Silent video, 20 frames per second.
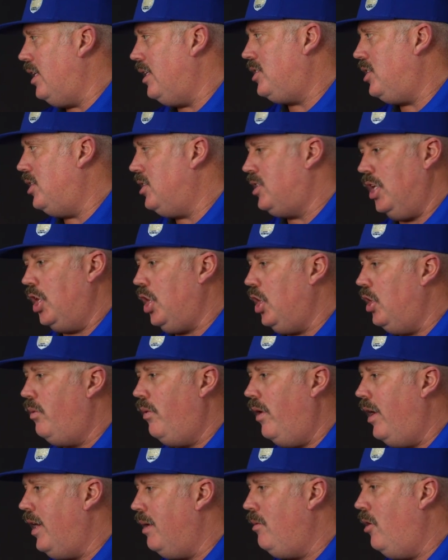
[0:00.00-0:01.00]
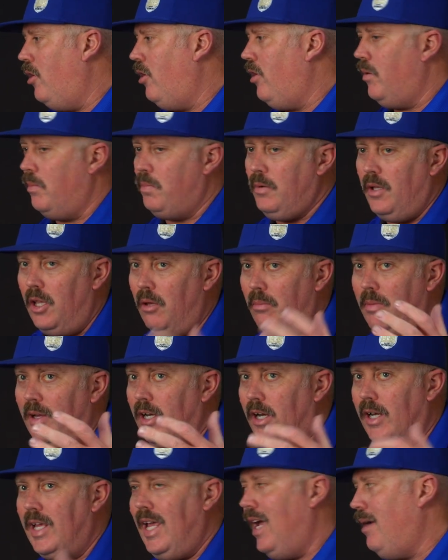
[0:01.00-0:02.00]
It's just a good running motor. We put a little
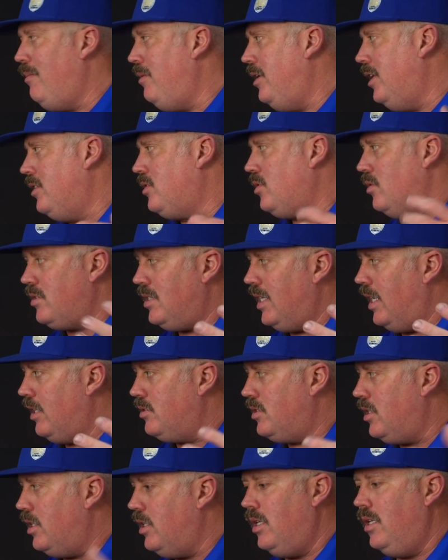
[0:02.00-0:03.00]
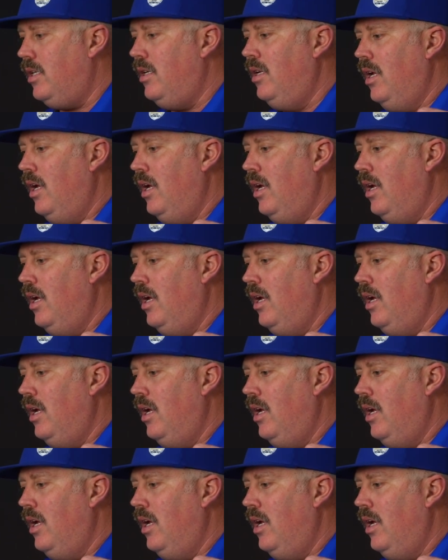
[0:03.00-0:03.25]
bigger cam in it so it sounds good.